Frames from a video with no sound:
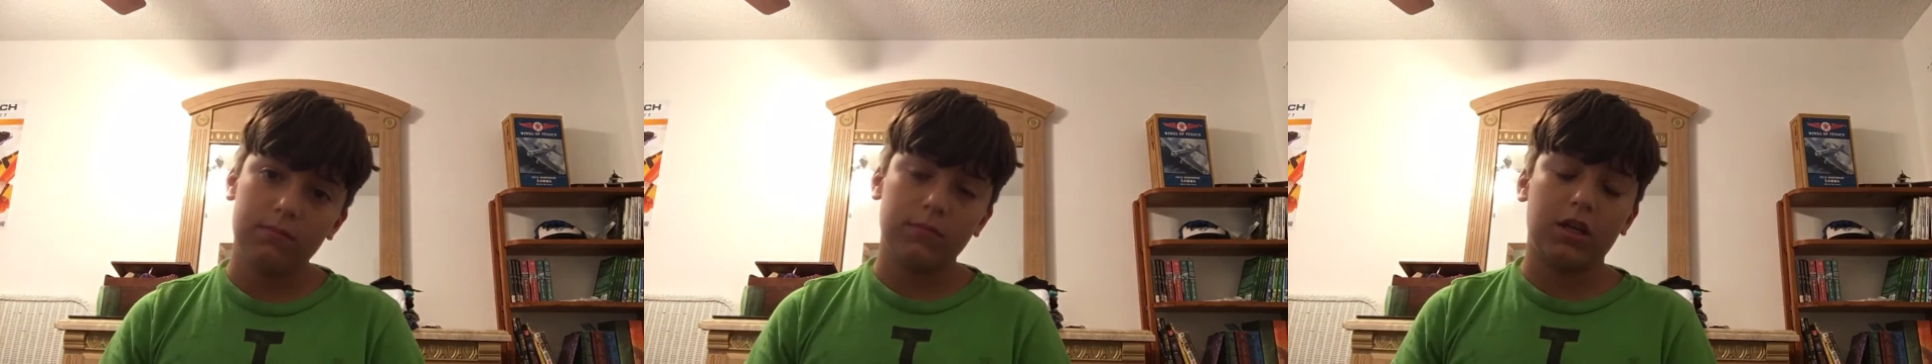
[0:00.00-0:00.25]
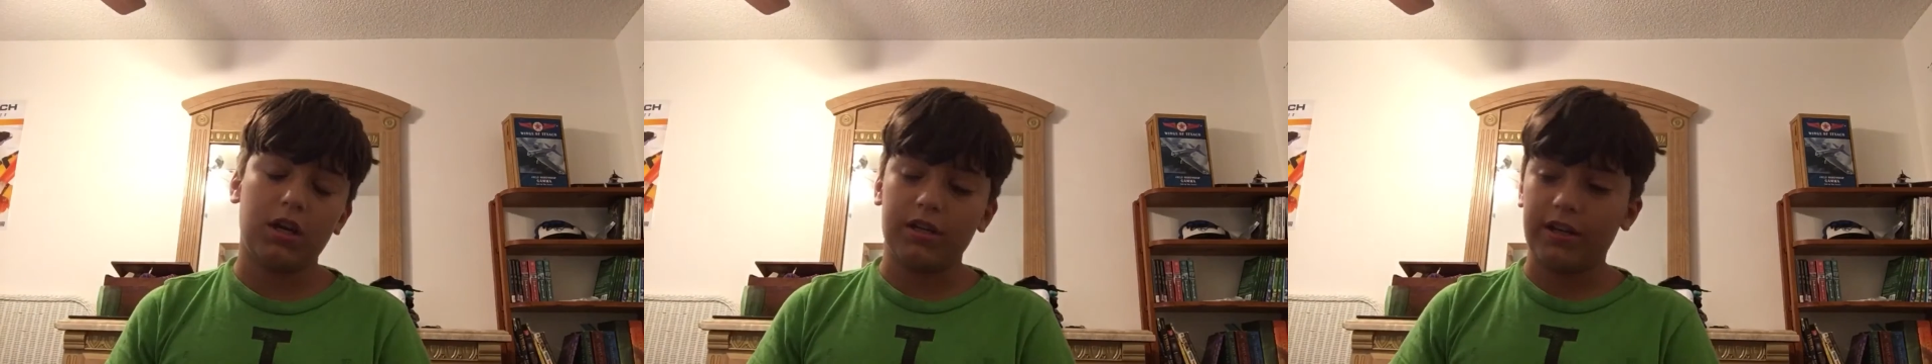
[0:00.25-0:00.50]

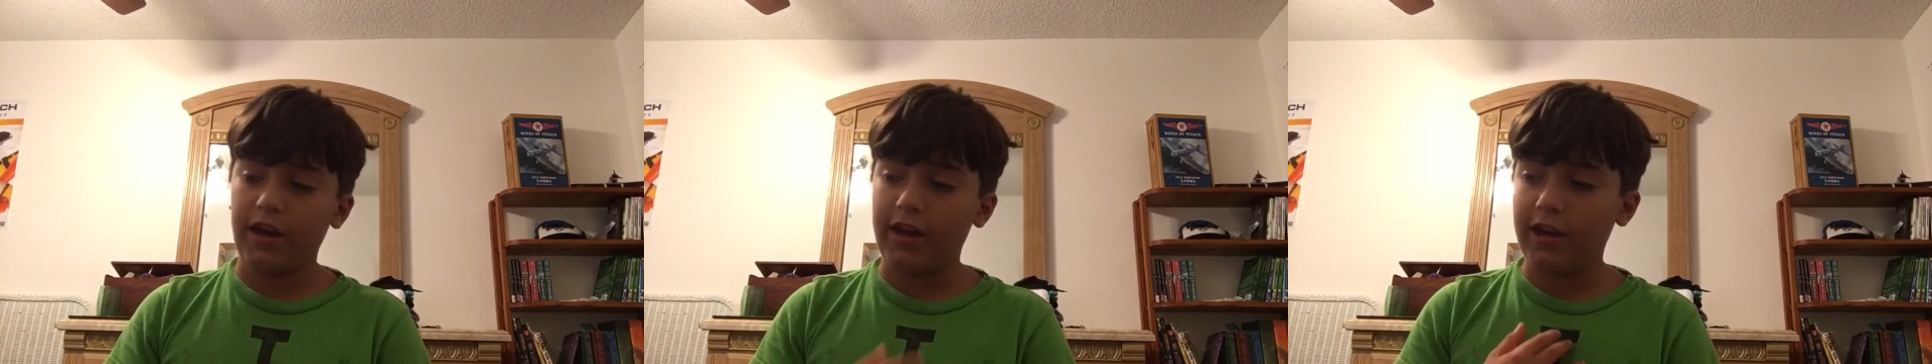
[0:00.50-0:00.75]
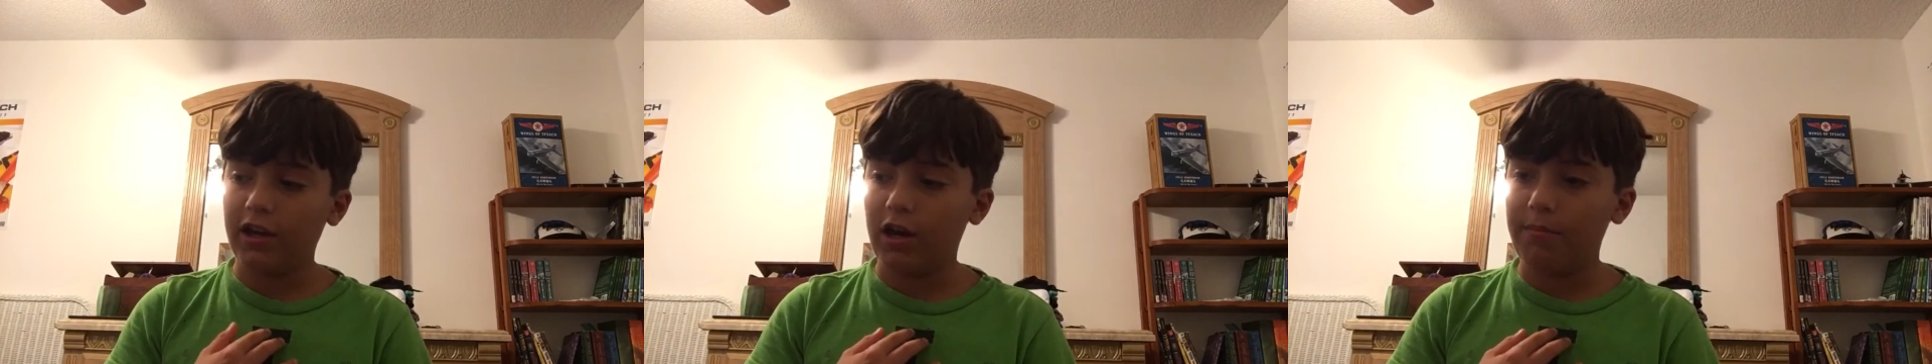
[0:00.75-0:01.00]
God dang
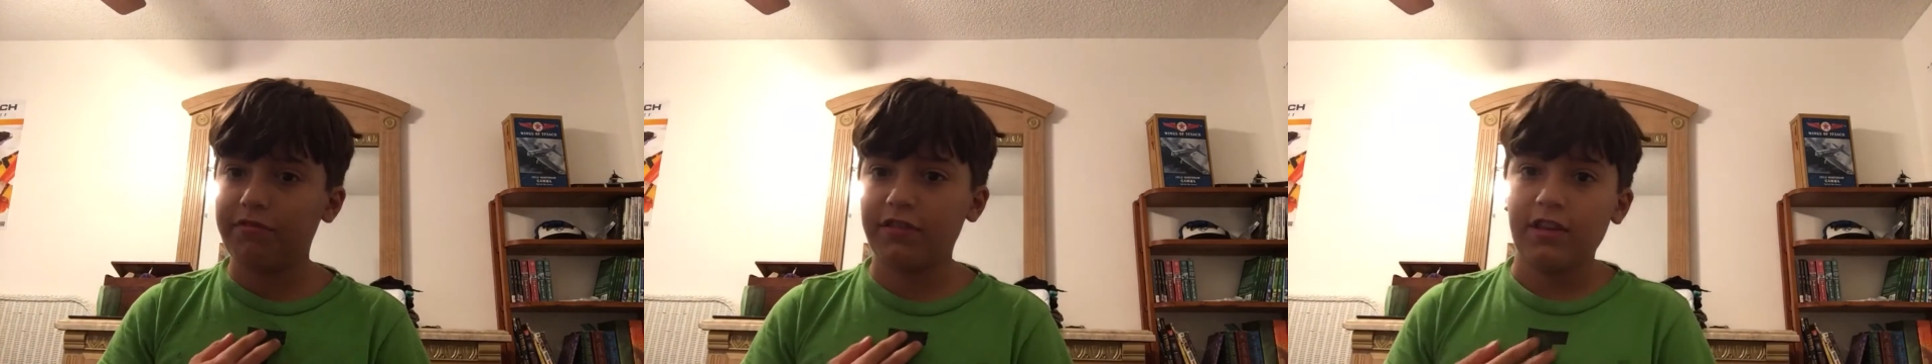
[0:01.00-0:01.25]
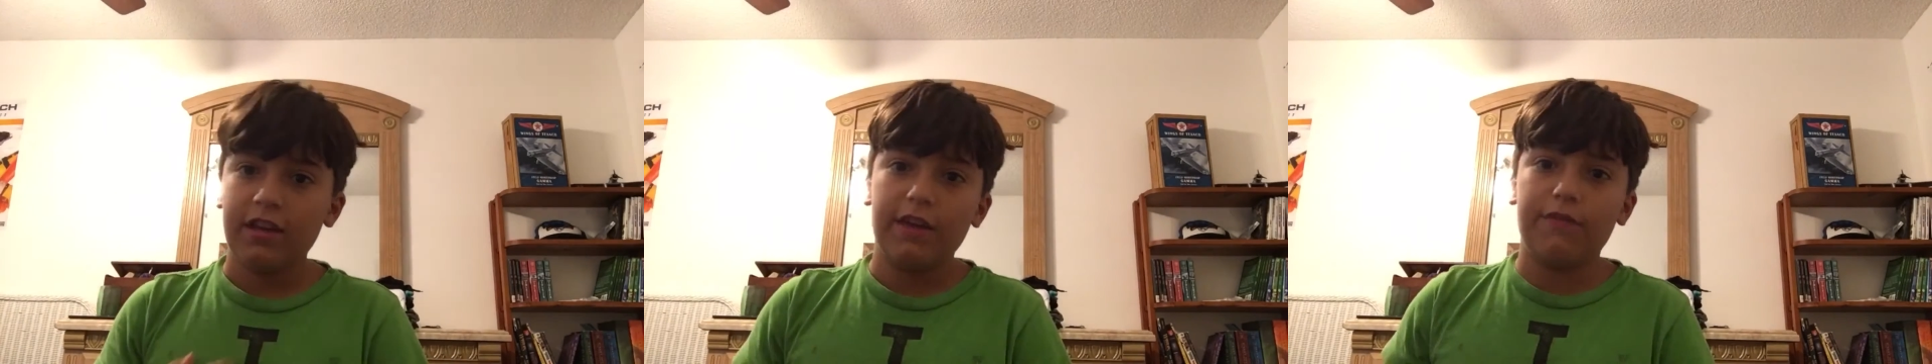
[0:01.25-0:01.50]
it, hiccups.
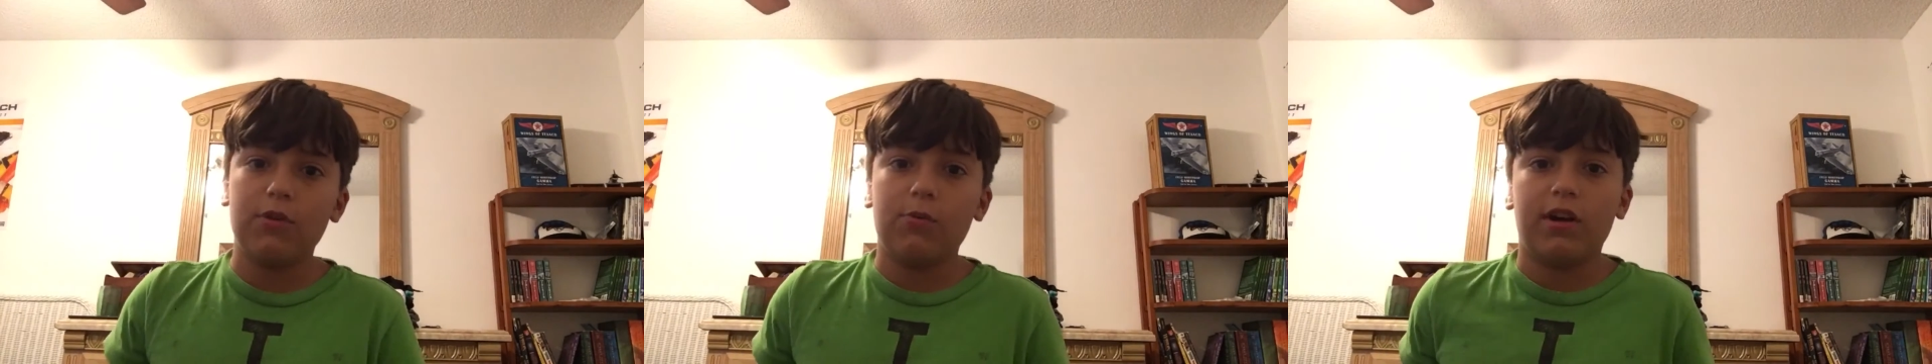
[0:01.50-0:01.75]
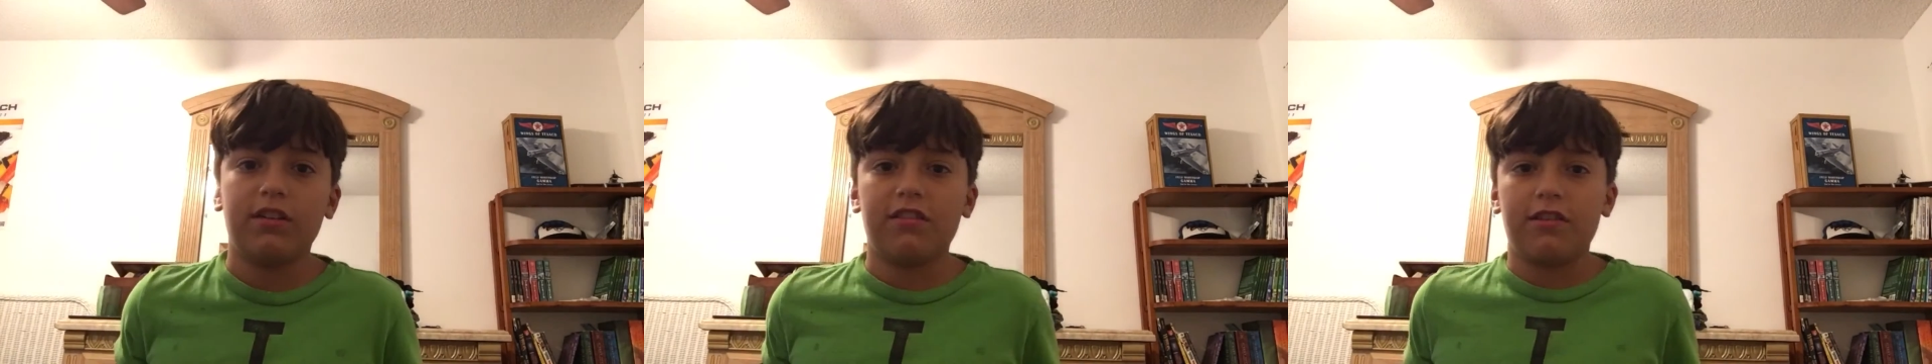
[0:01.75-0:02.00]
If he
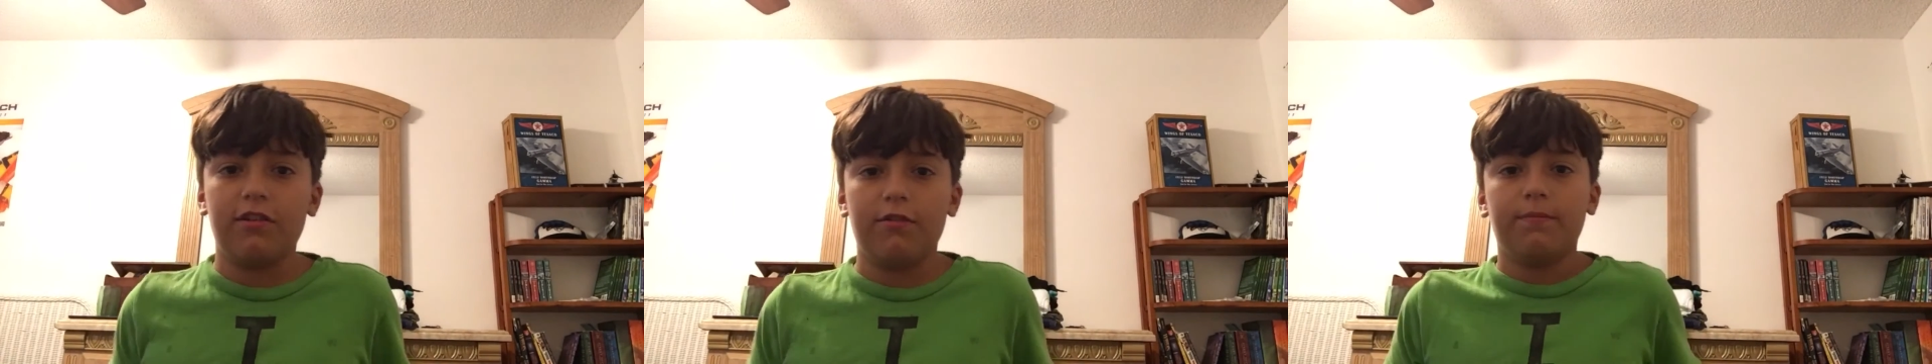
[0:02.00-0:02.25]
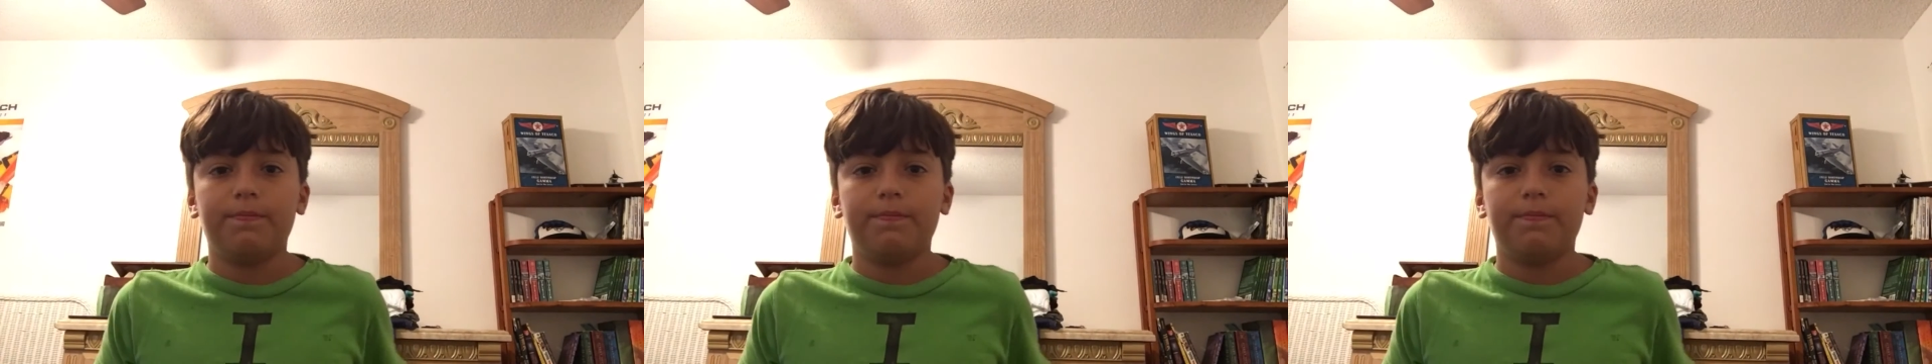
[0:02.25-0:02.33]
wants to.